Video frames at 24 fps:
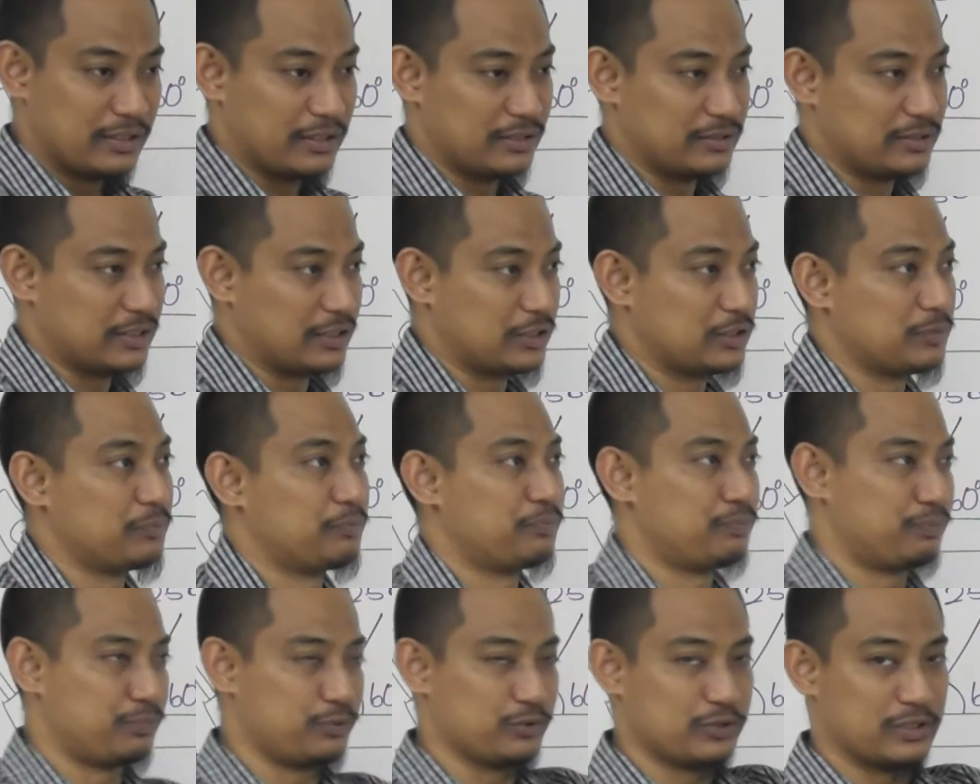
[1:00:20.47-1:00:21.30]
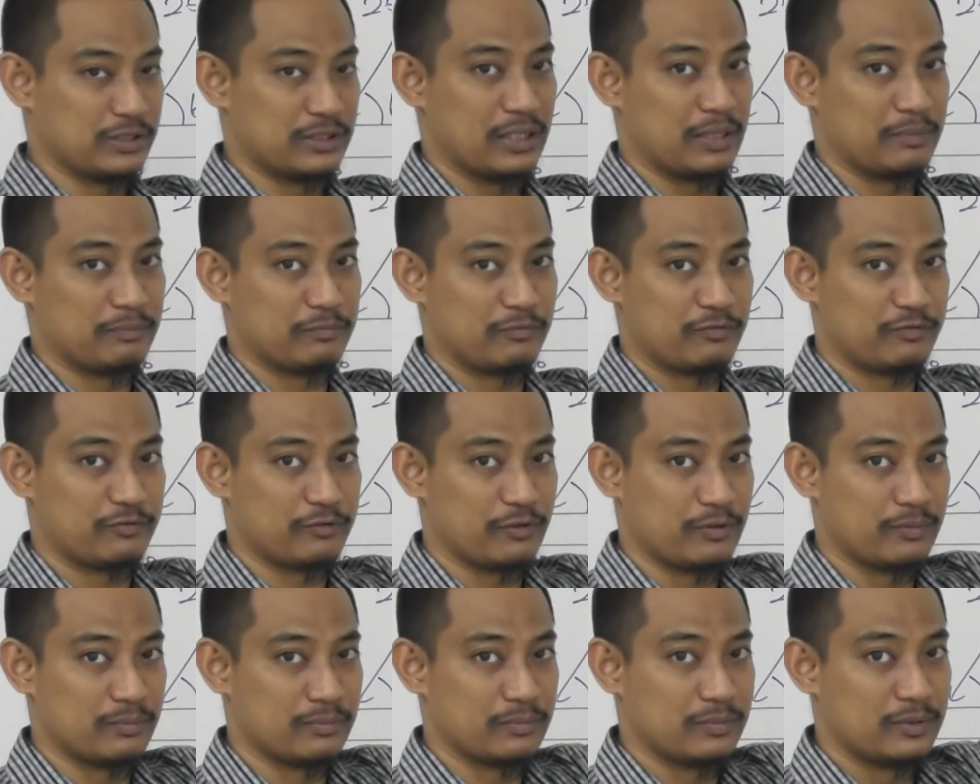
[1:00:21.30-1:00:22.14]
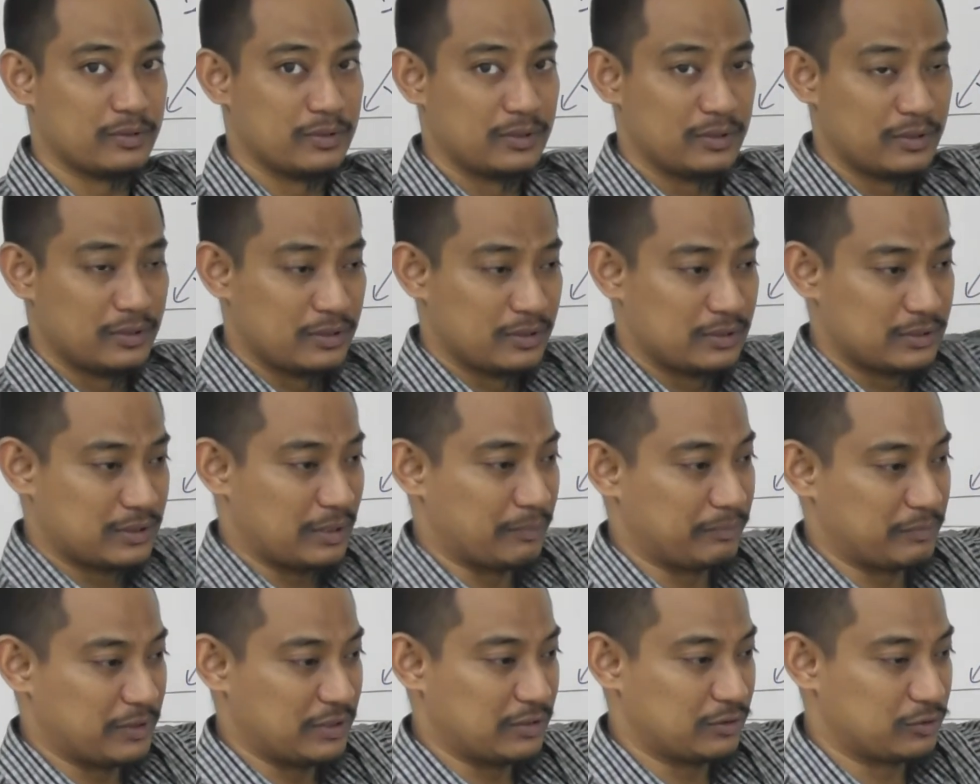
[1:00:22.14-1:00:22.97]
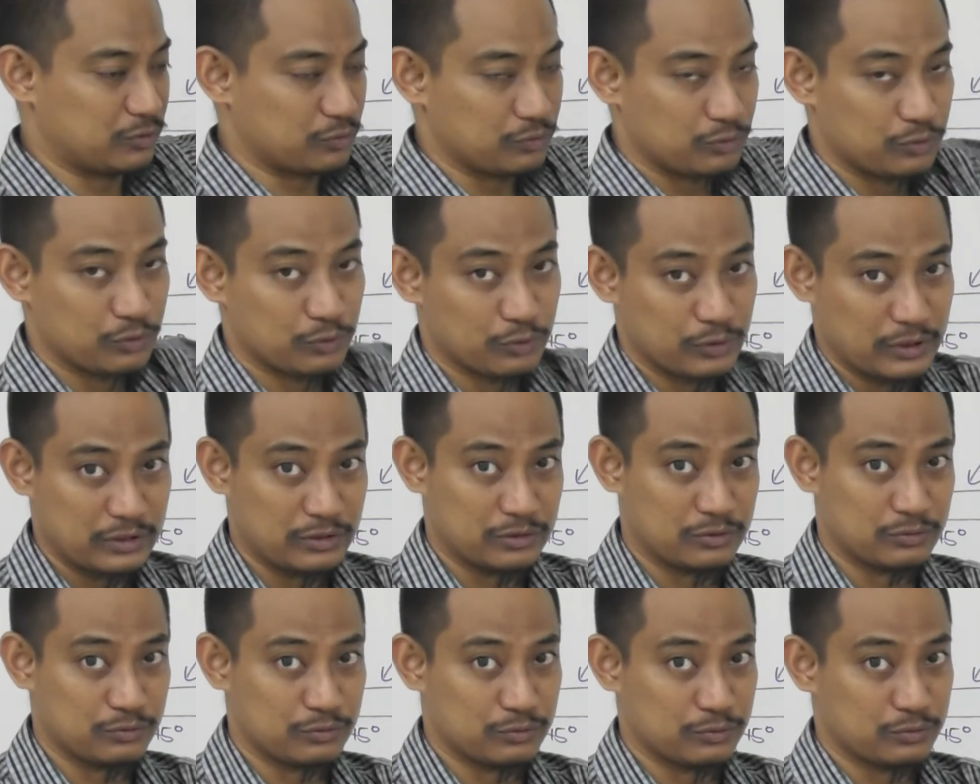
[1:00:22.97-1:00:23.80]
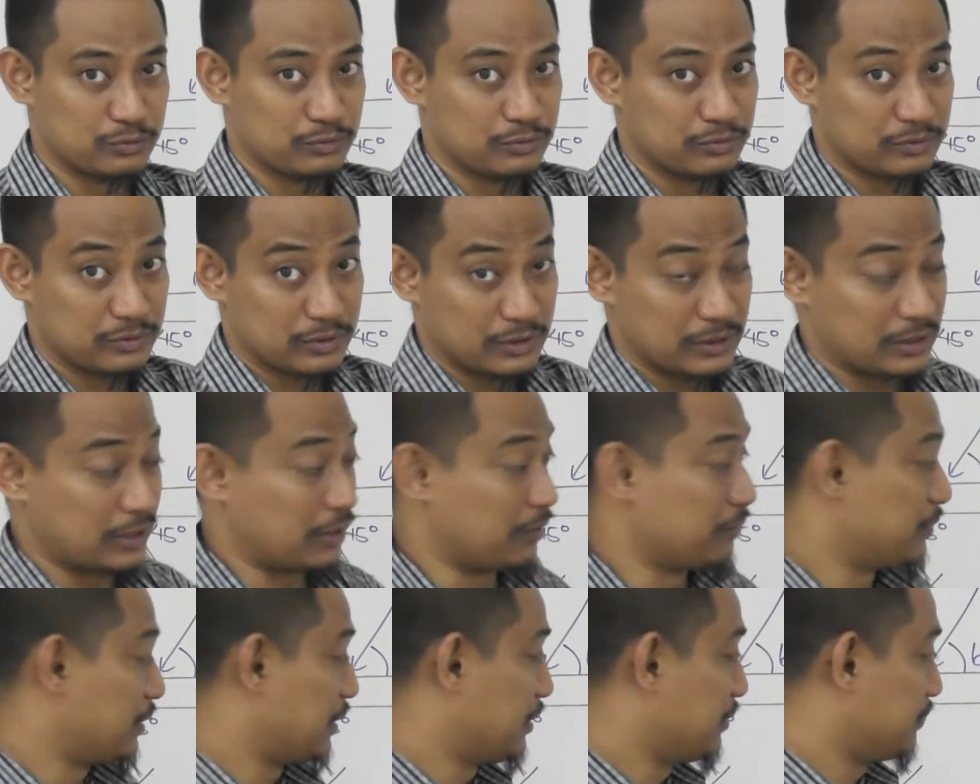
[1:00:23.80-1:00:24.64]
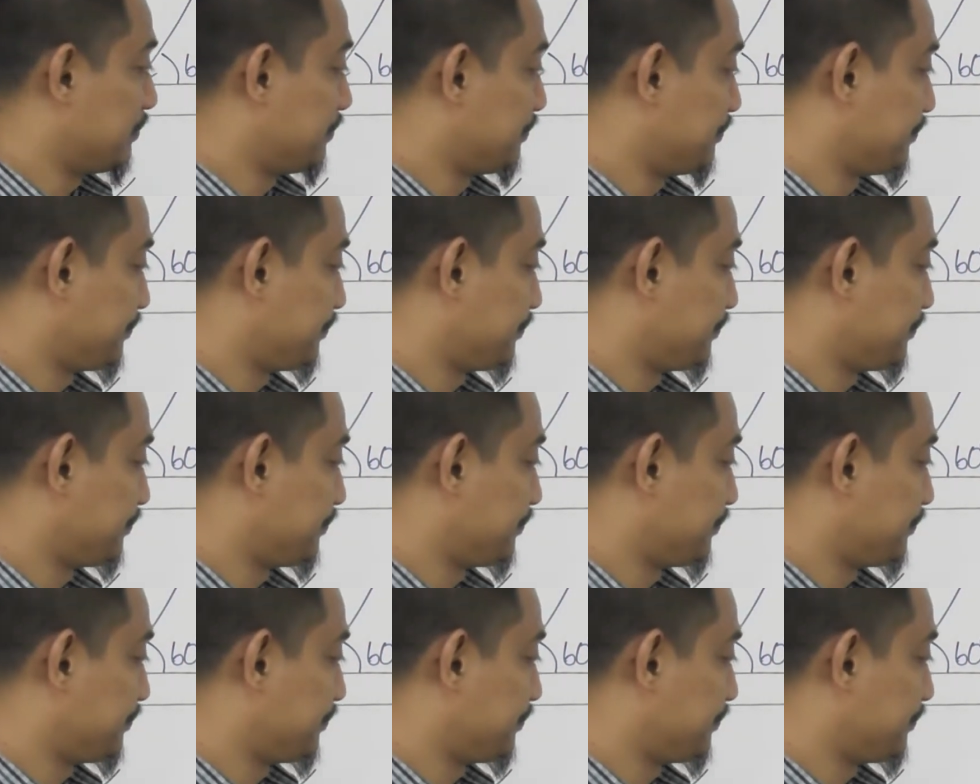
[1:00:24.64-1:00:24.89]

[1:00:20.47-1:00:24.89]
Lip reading: It just push it up from something to go into the ground, right?